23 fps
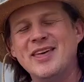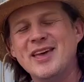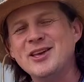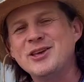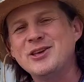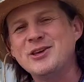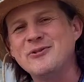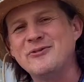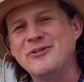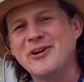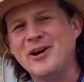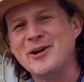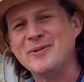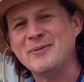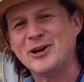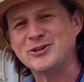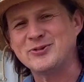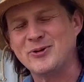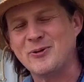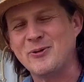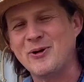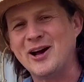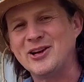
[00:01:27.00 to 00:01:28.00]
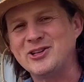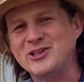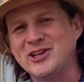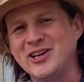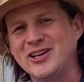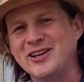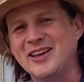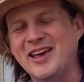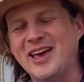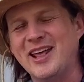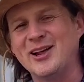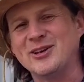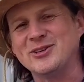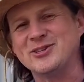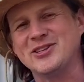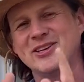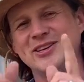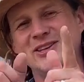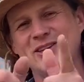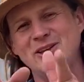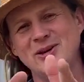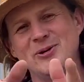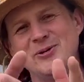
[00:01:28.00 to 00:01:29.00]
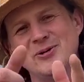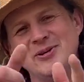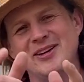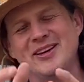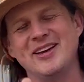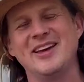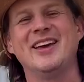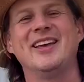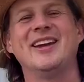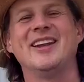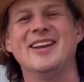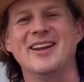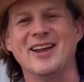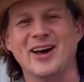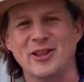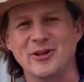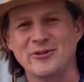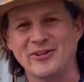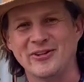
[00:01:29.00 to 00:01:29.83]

Thank you very much for watching and I'll see you in another